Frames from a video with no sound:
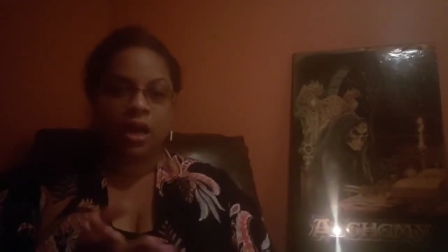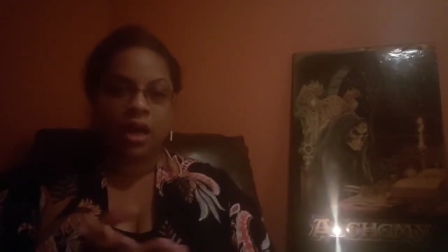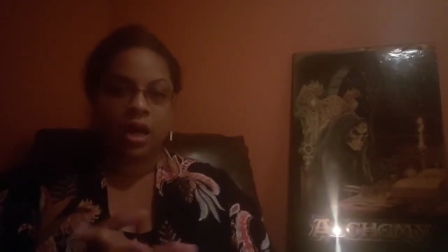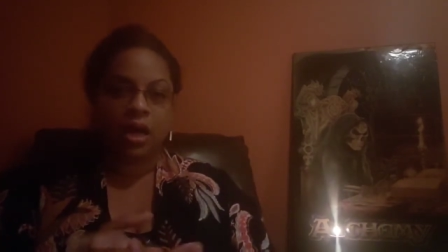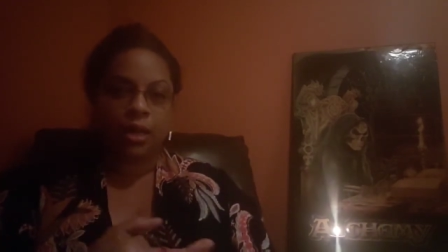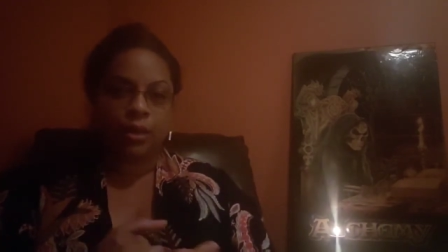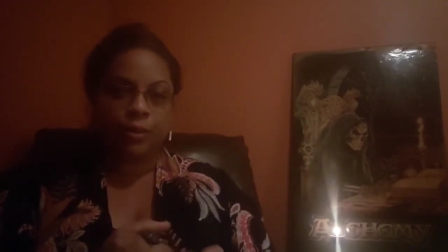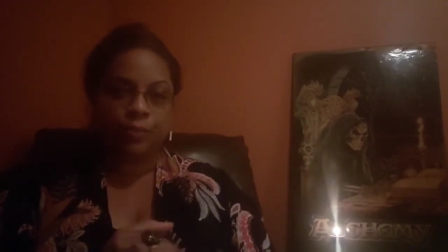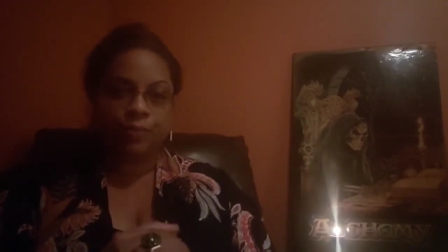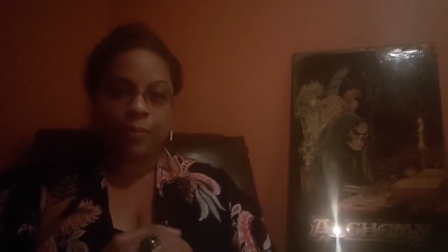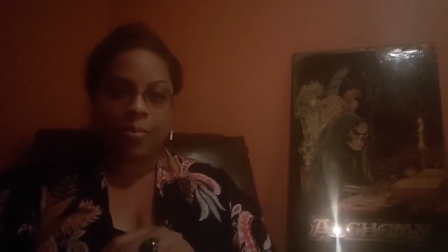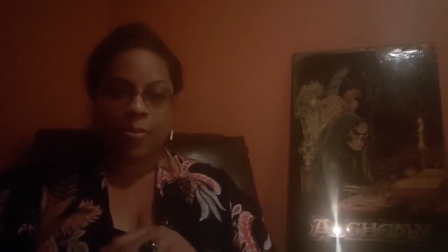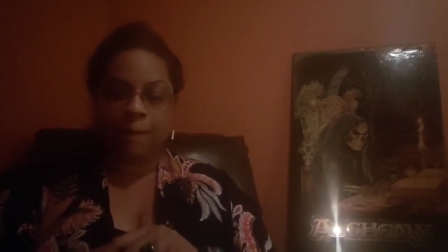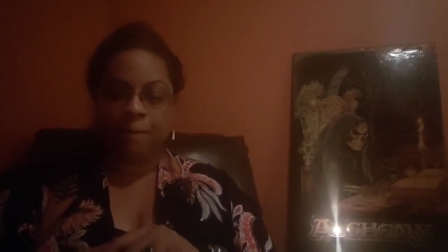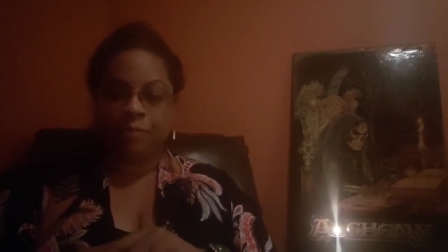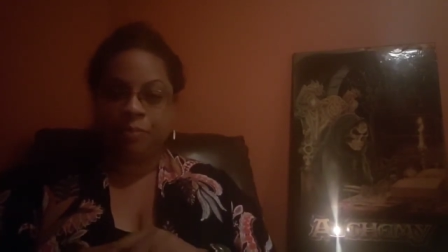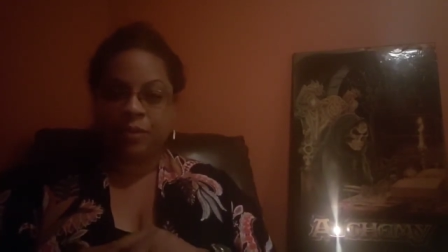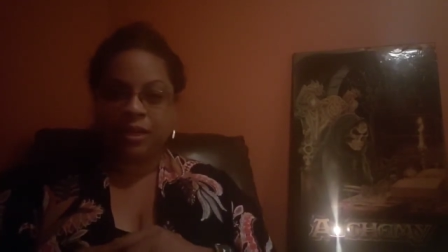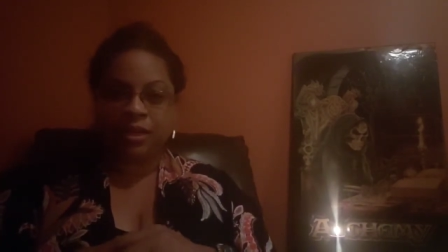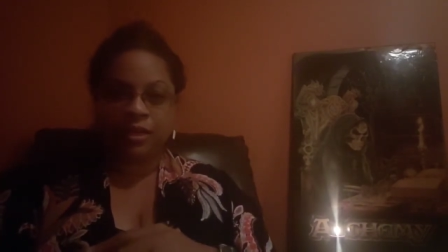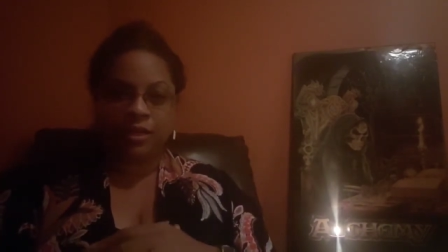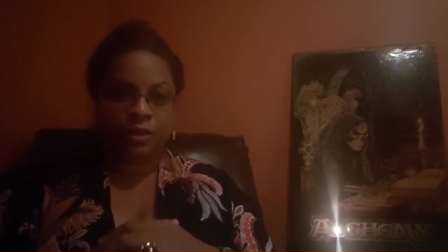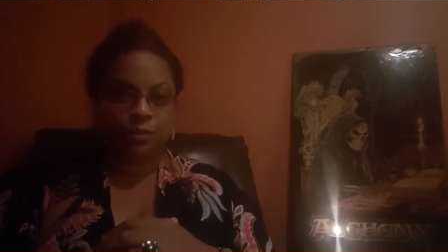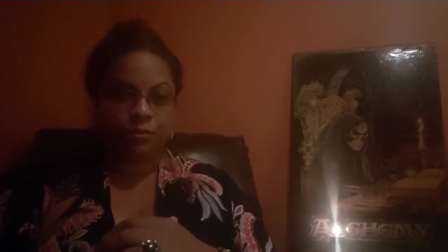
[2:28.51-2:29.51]
um,
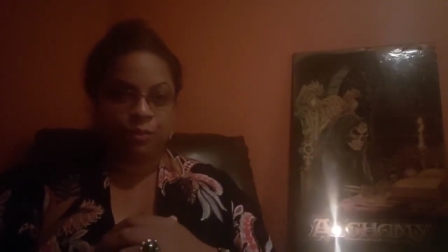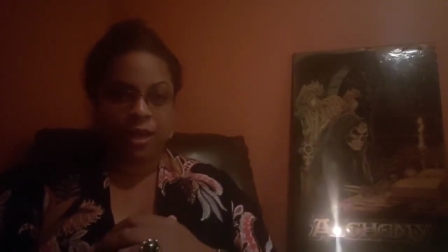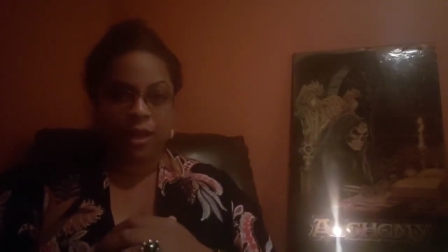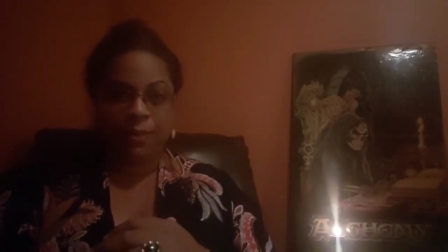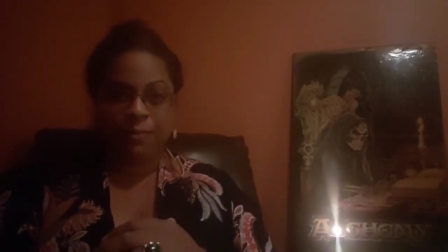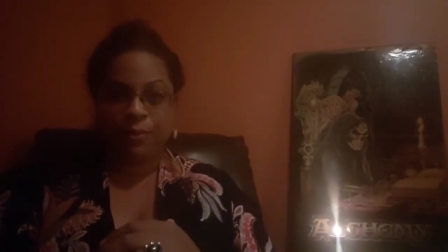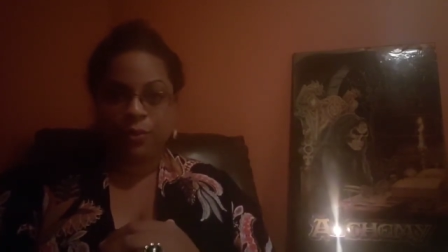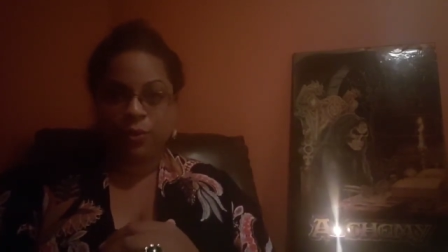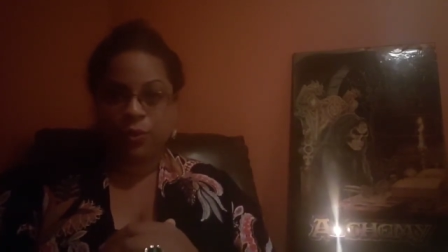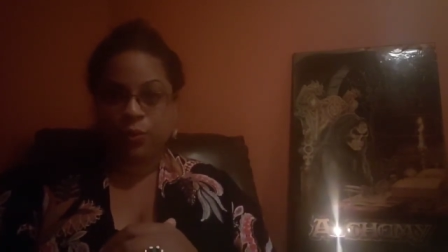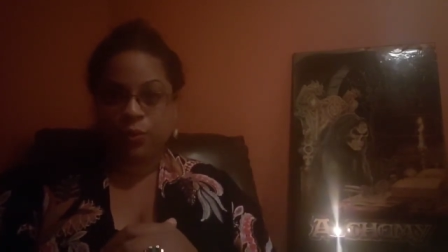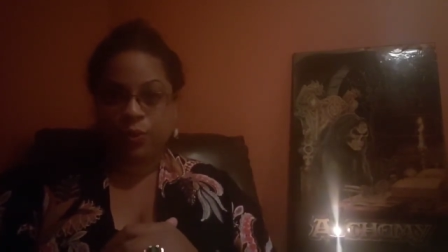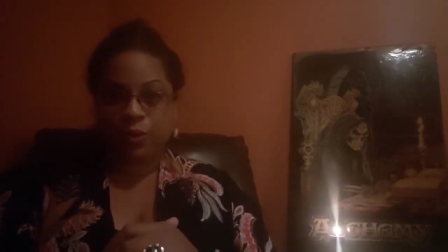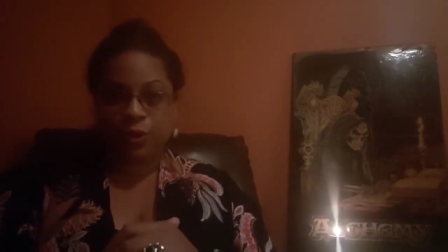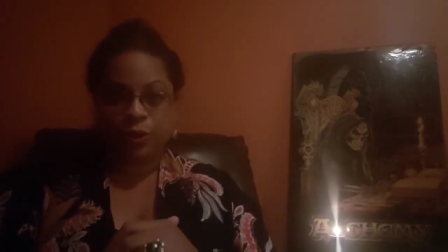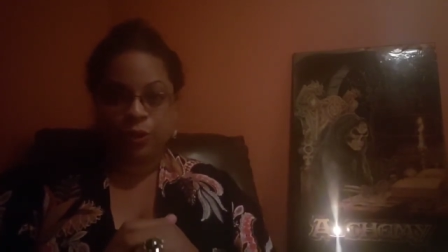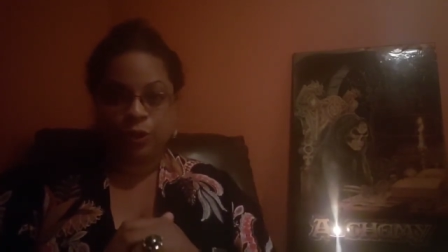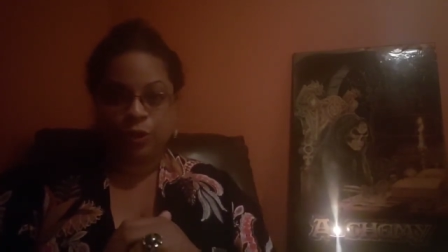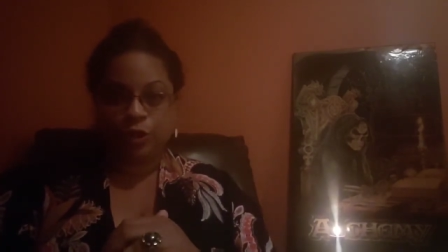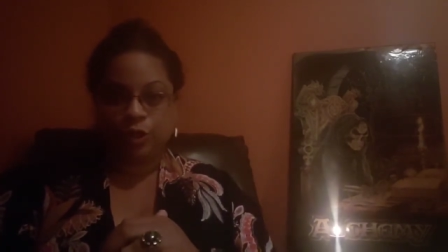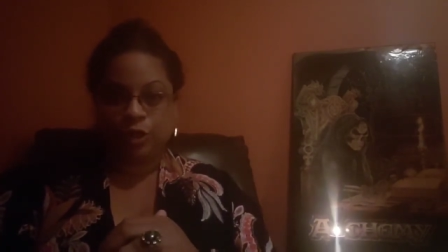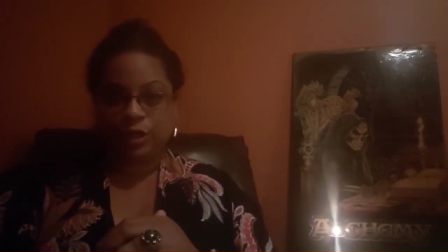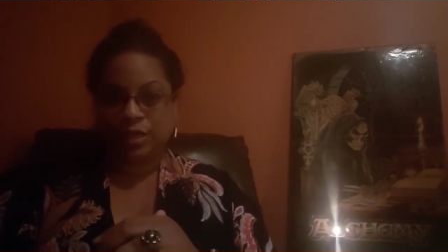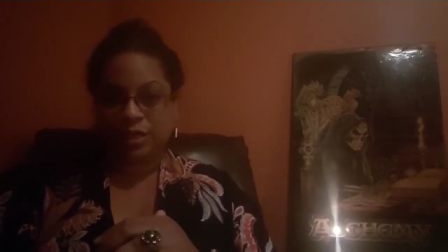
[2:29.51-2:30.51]
because people
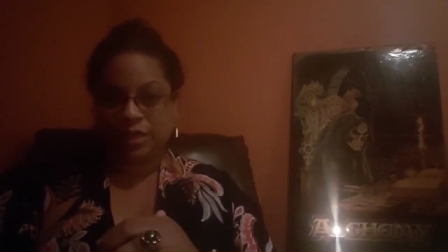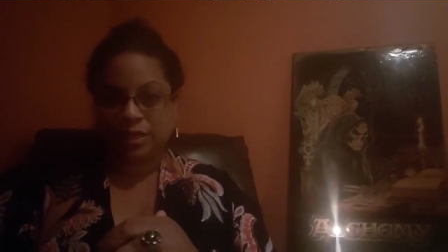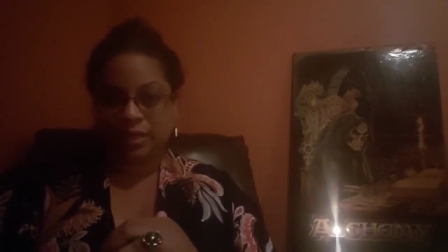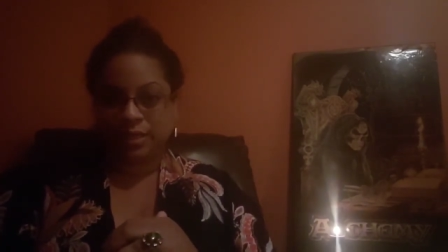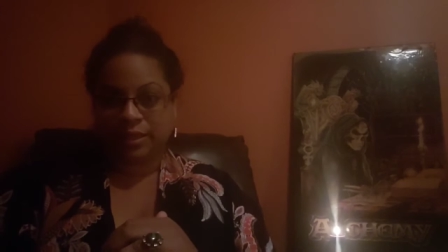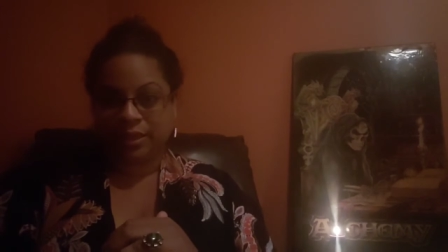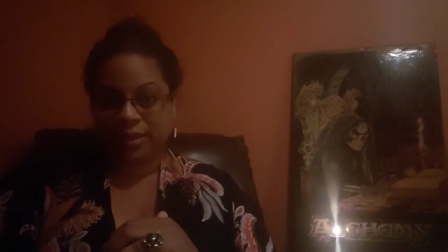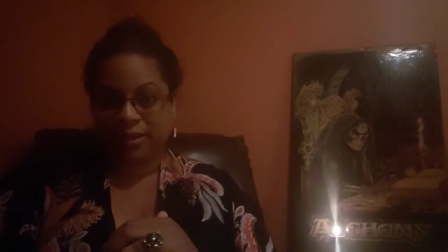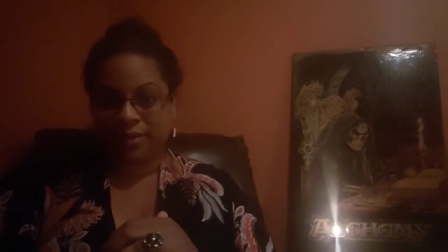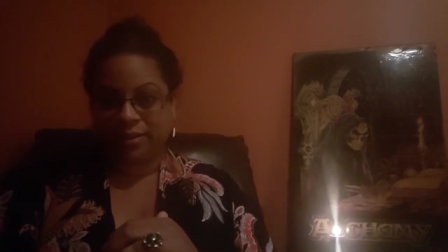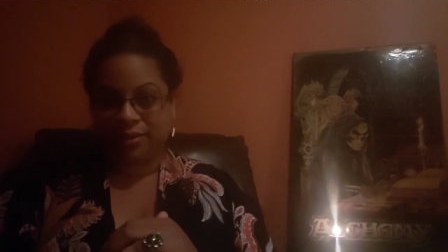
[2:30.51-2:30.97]
will just